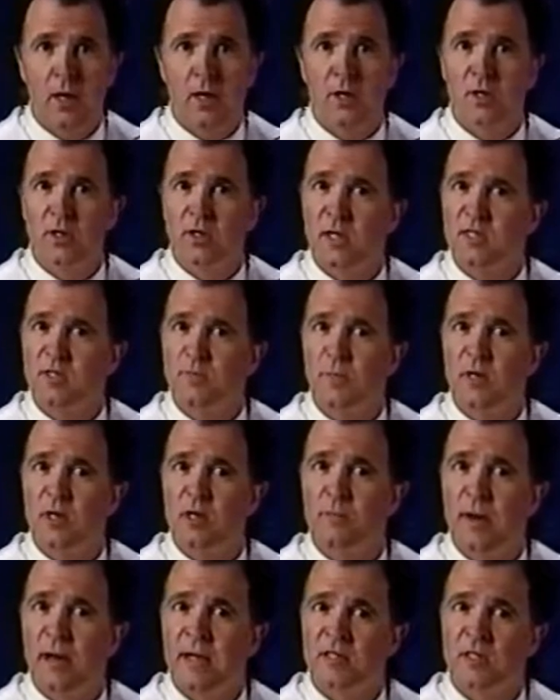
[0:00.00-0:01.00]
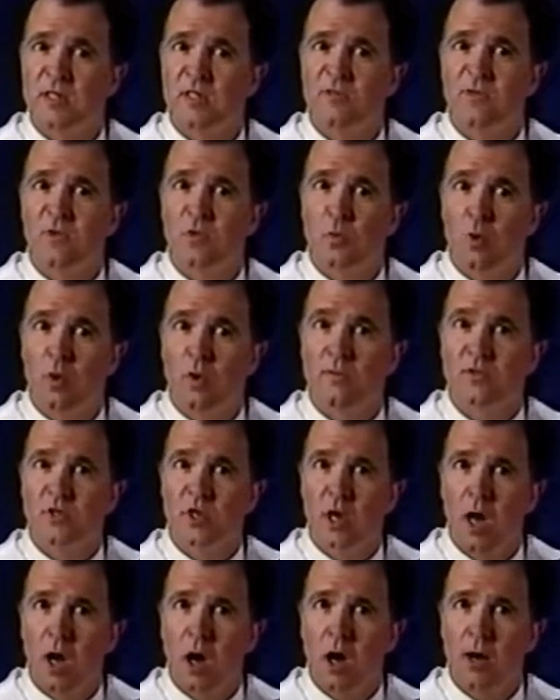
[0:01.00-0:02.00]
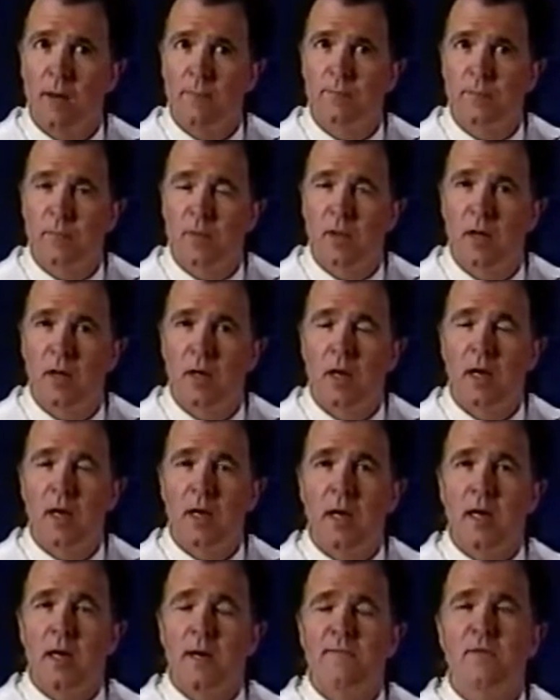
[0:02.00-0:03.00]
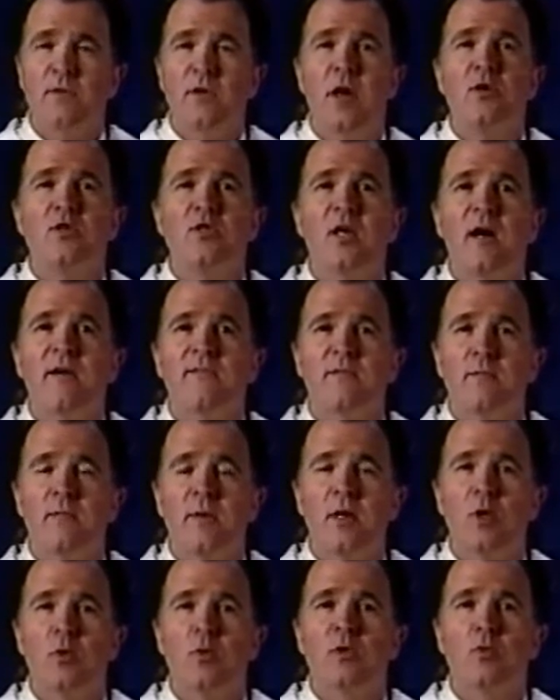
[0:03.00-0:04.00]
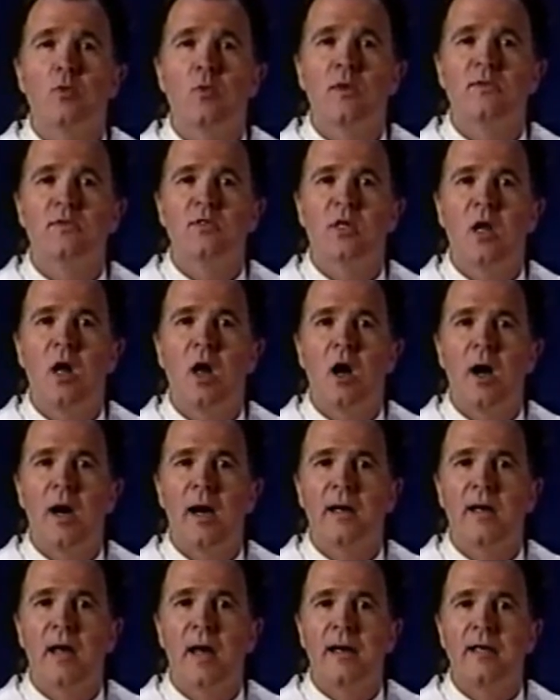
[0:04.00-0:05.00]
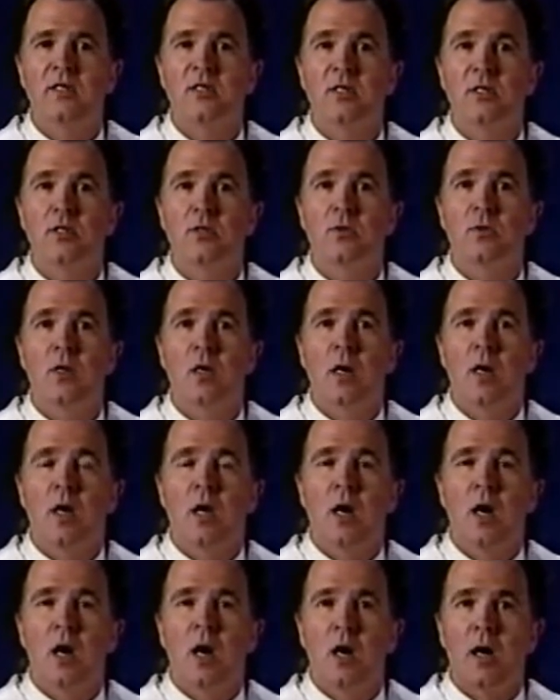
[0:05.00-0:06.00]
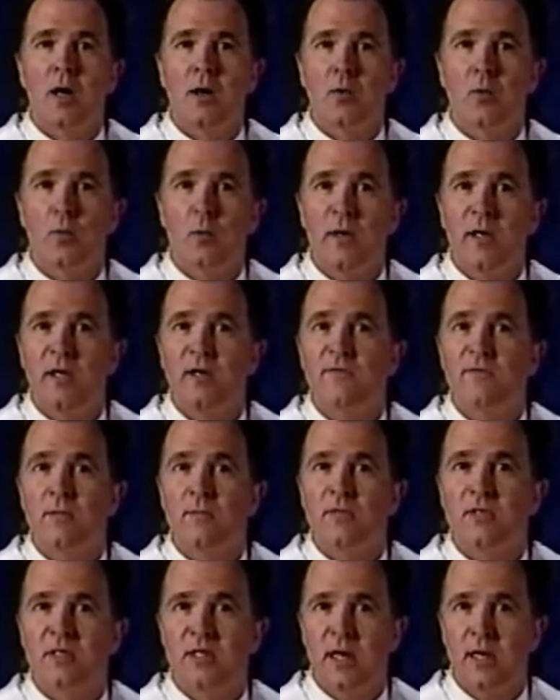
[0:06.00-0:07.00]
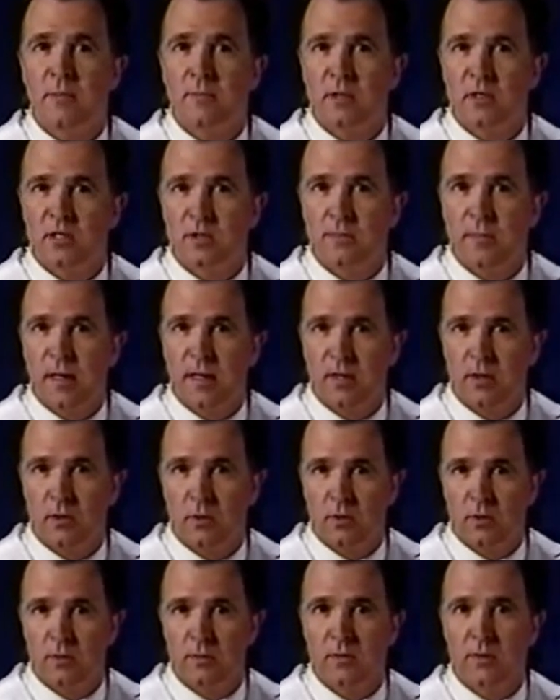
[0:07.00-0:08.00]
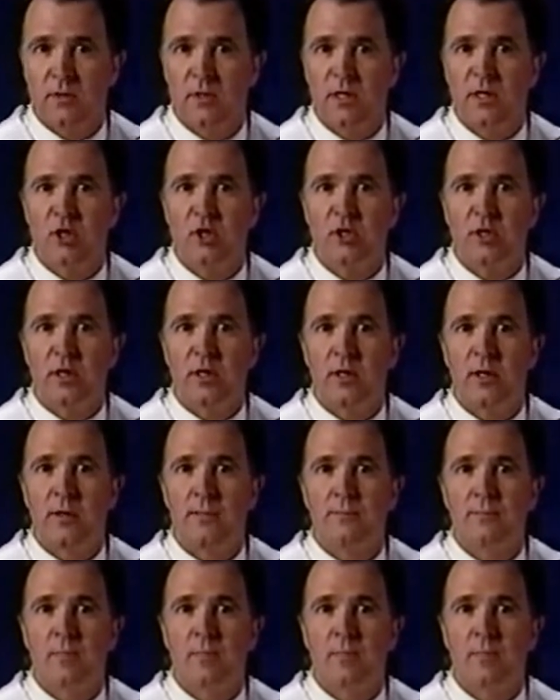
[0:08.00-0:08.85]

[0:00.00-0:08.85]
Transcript: Could this be the basis for Wolff's Law? For those not familiar with Wolff's Law, I'd like to read from Stedman's Medical Dictionary.